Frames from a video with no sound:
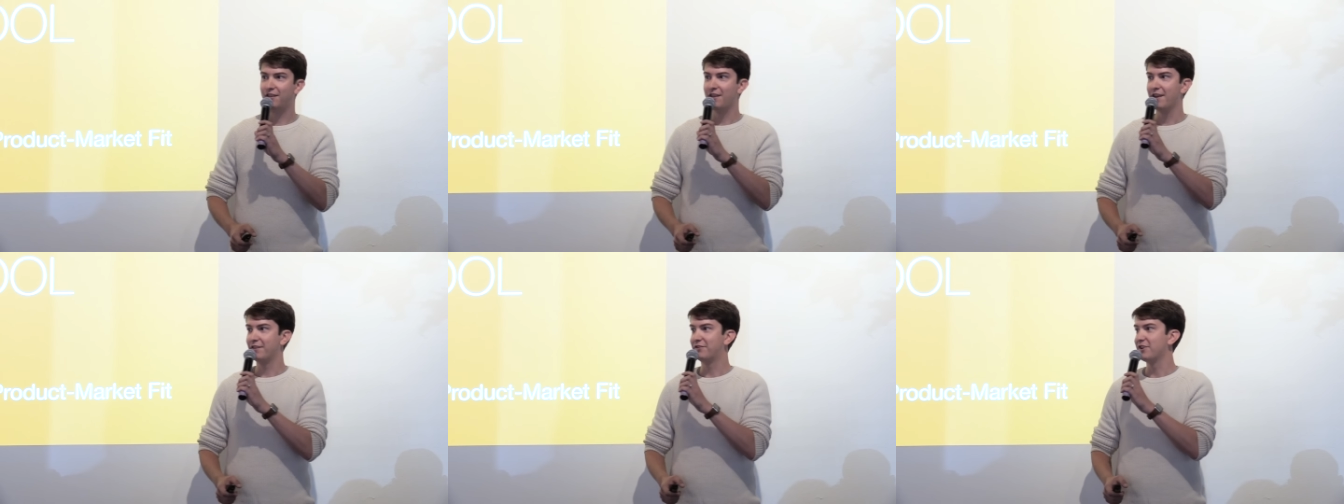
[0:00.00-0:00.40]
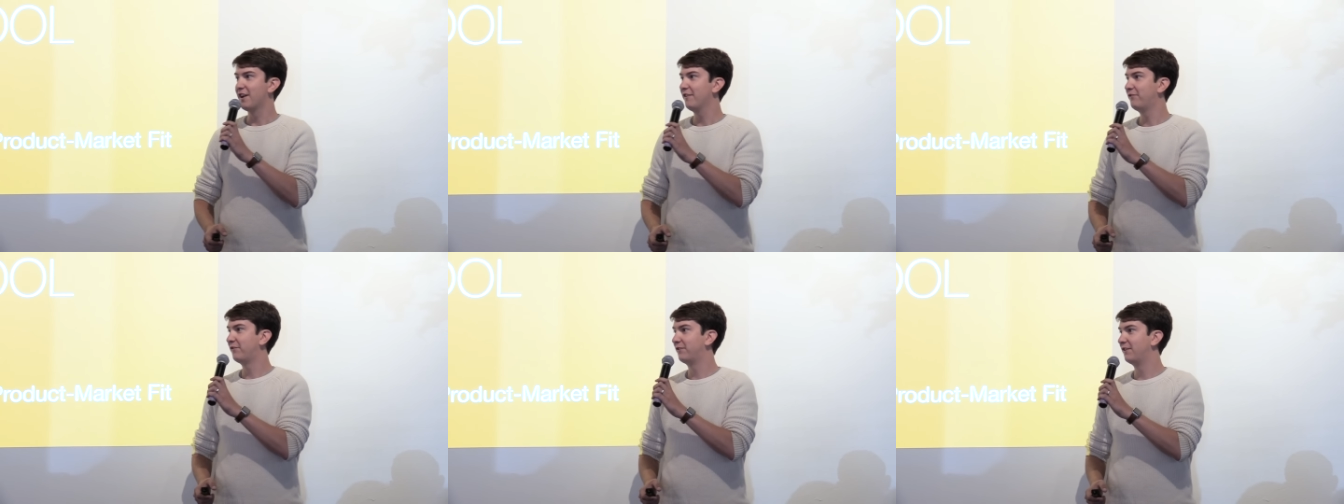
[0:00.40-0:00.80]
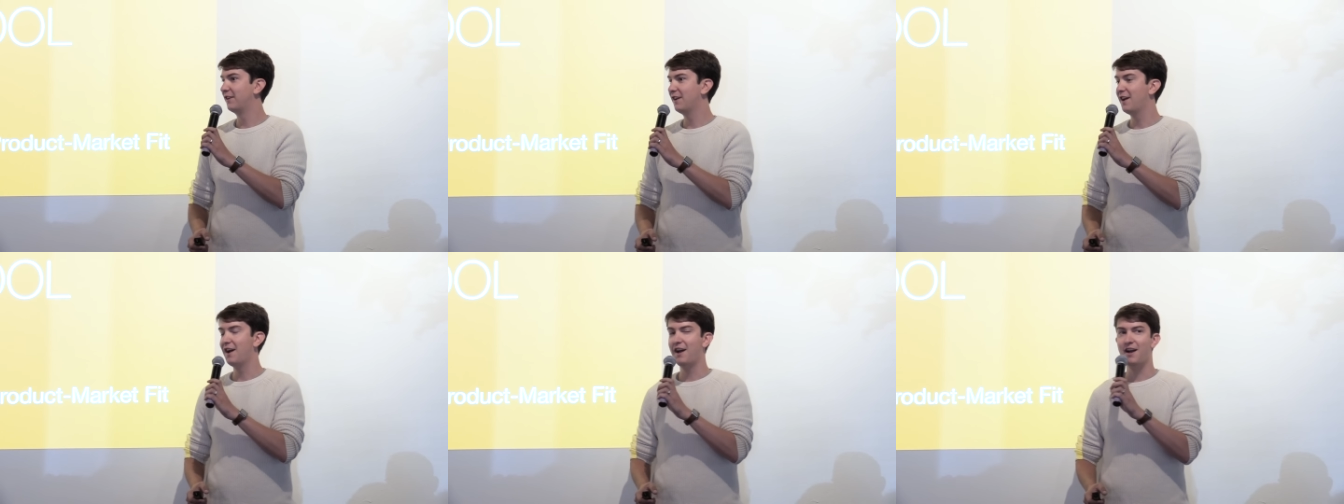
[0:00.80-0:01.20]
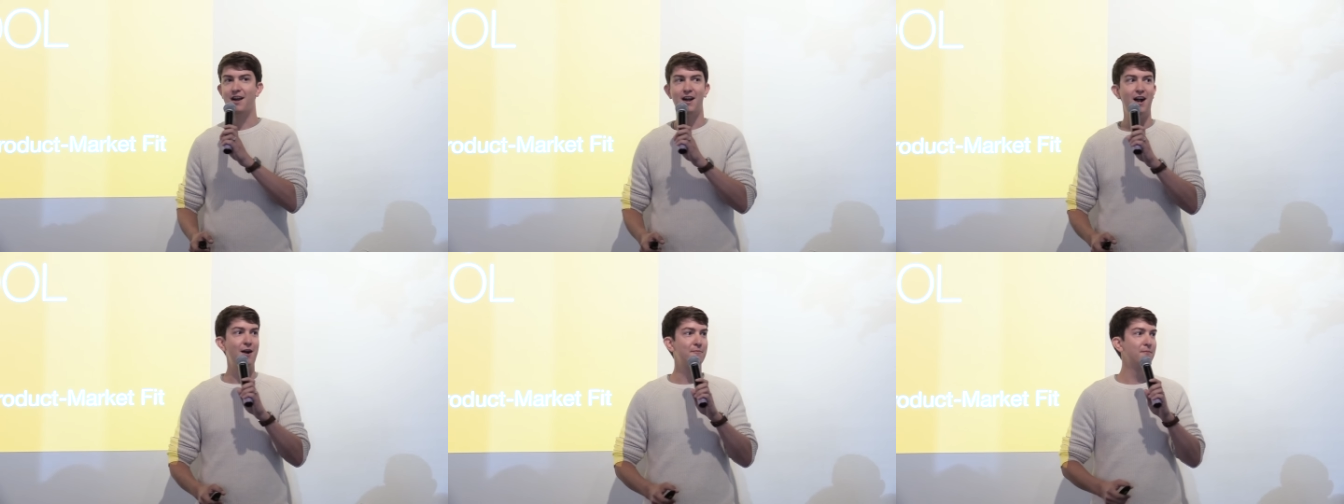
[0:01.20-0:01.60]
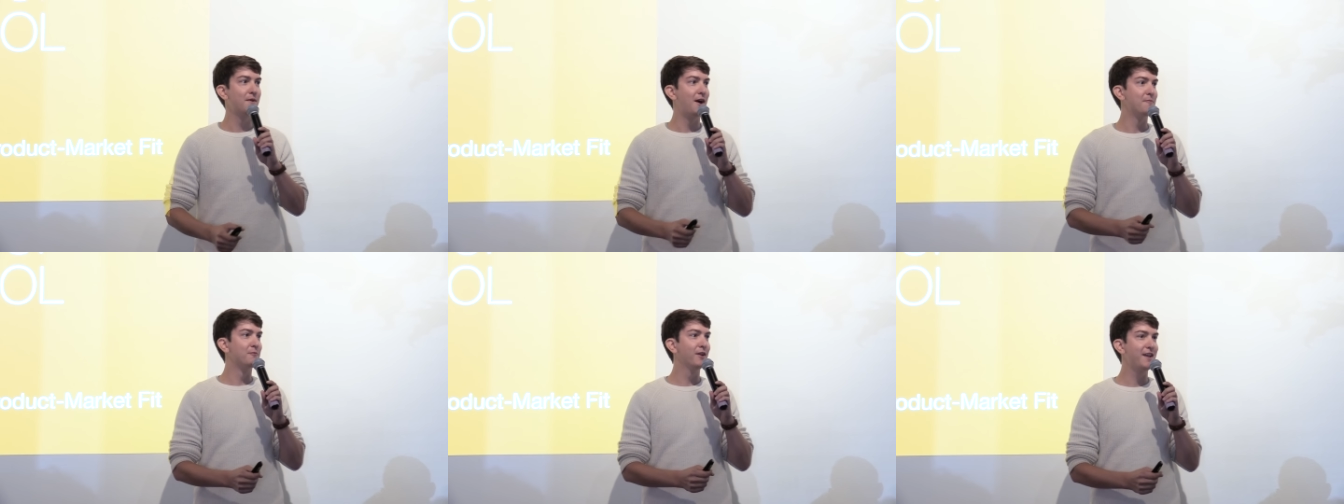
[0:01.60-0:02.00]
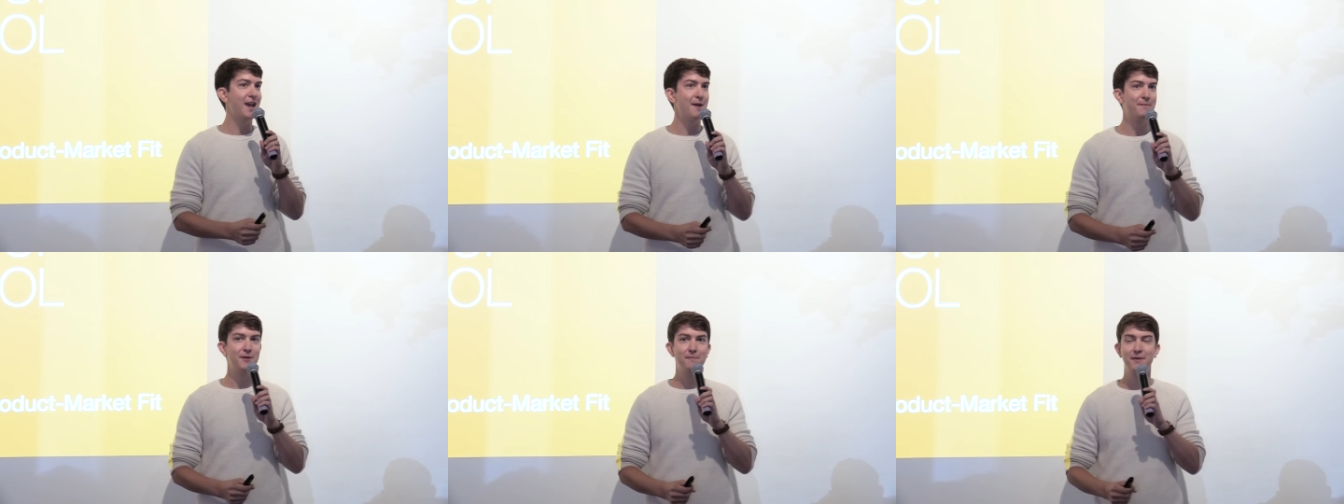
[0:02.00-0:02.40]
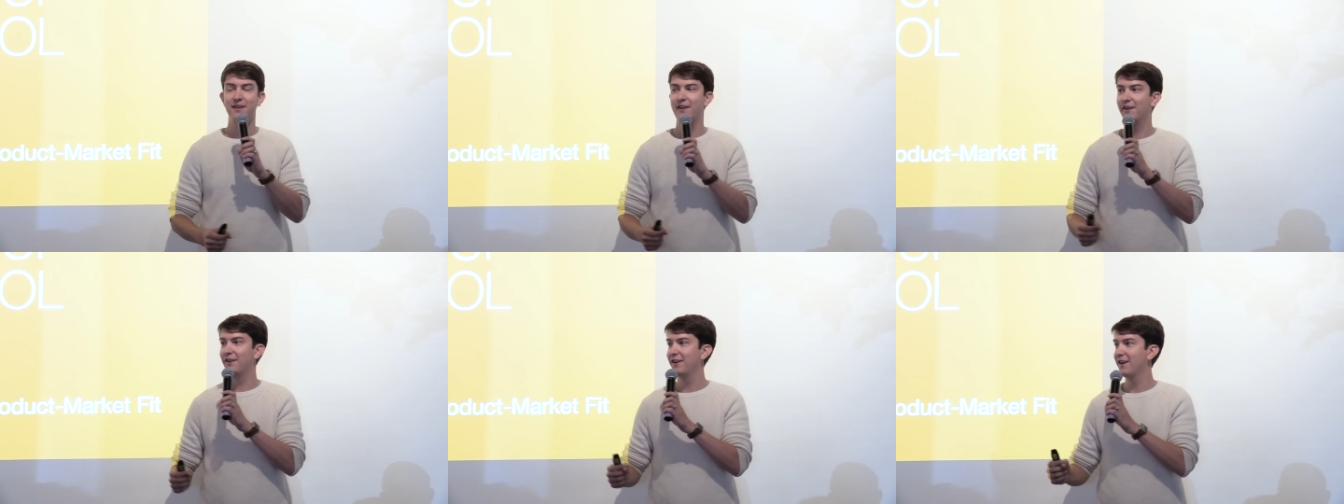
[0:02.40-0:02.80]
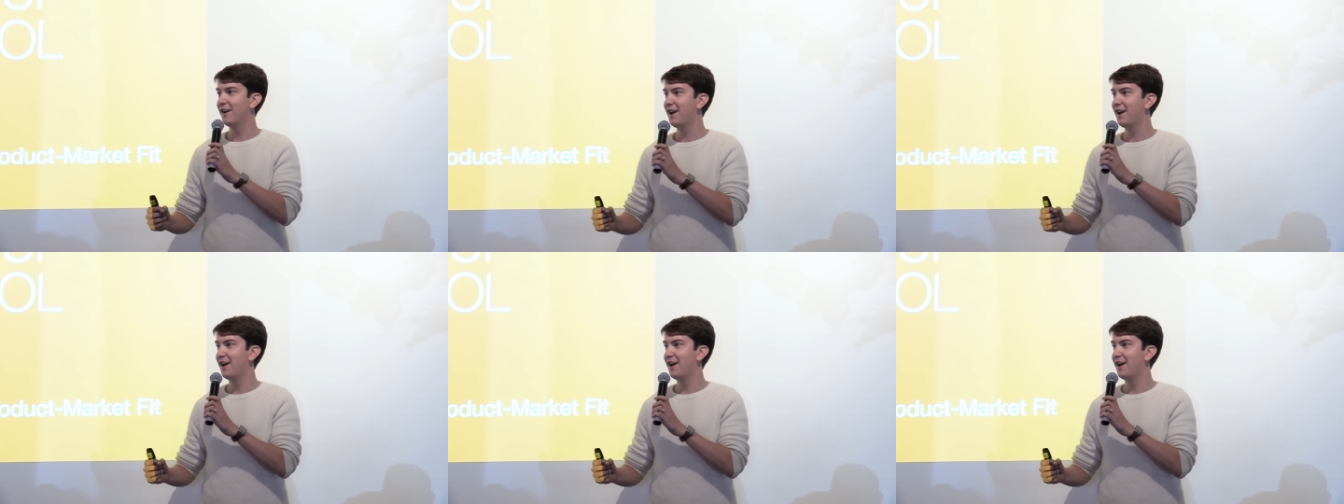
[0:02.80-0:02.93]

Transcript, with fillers: Thanks, Jeff. I'm really happy to be here.